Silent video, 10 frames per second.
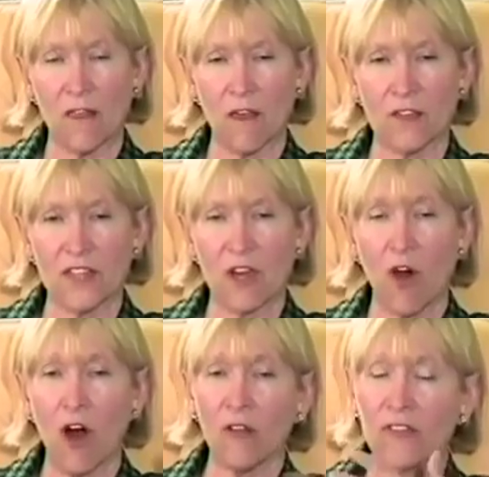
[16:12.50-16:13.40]
See,
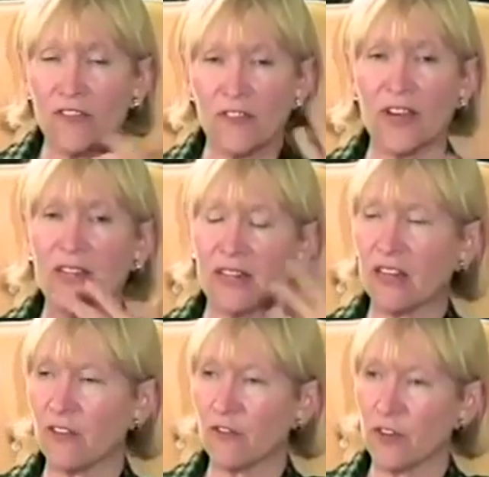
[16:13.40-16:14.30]
all of the funding
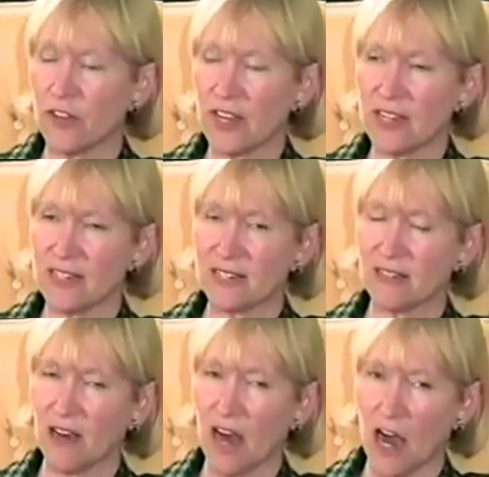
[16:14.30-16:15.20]
for these
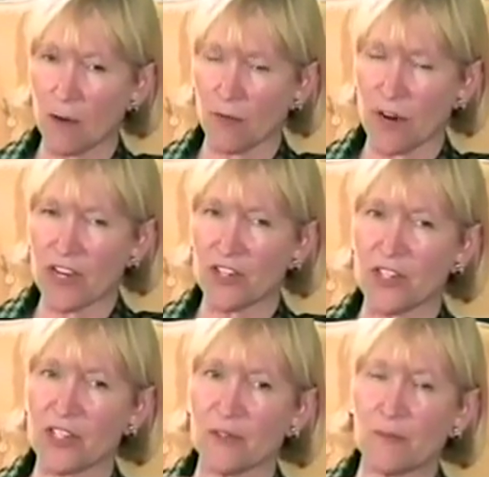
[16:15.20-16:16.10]

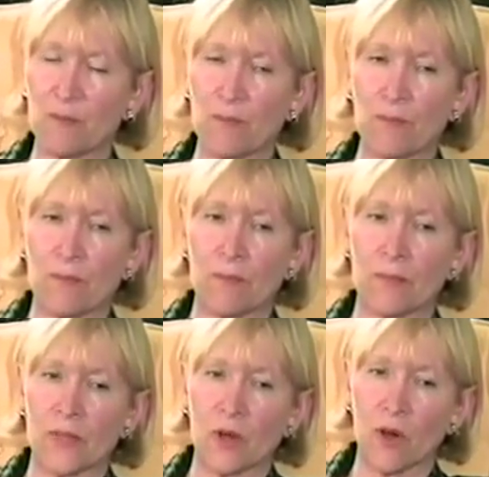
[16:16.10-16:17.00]
operations
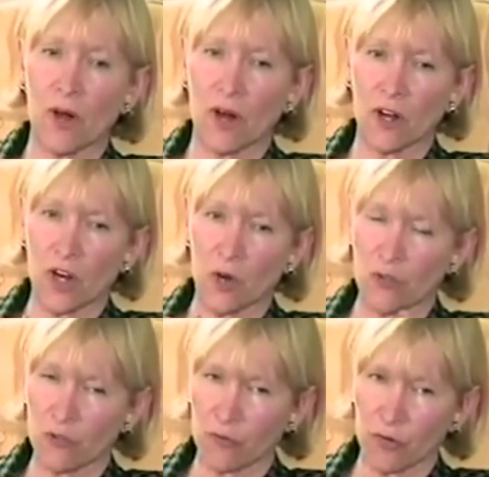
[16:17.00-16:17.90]
go
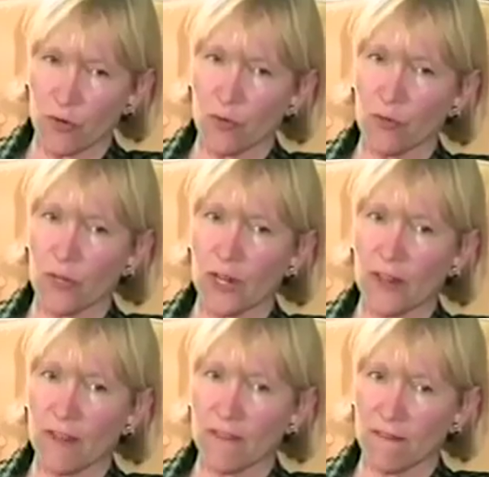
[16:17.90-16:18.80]
through
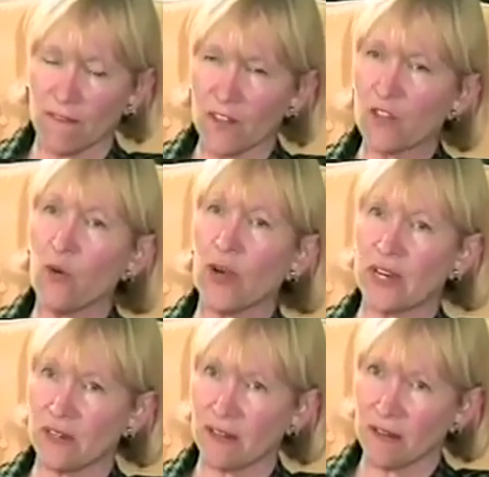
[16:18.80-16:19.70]
the
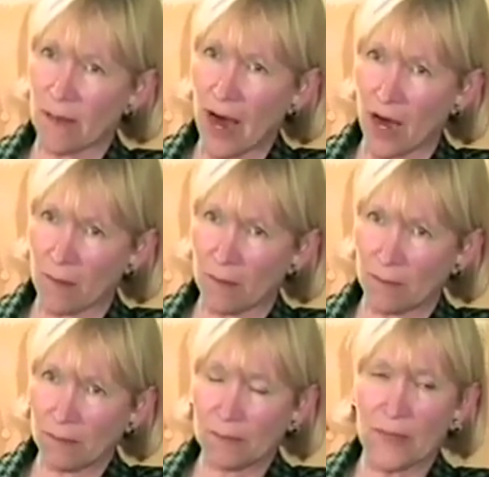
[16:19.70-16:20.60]
joint, the mob.
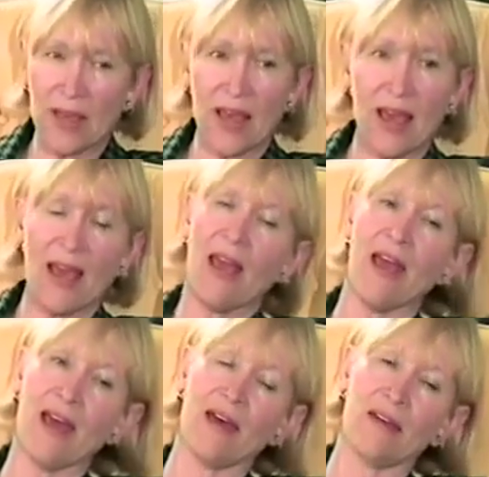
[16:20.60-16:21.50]

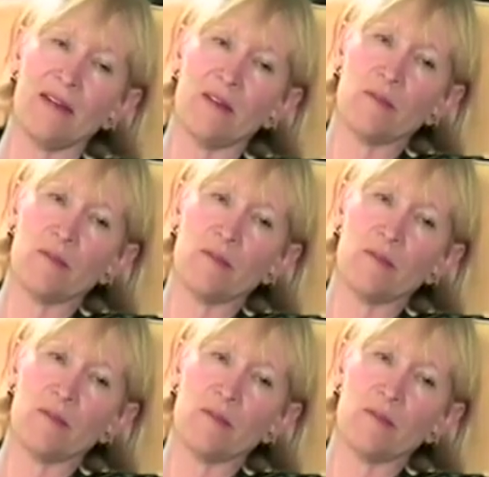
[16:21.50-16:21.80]
And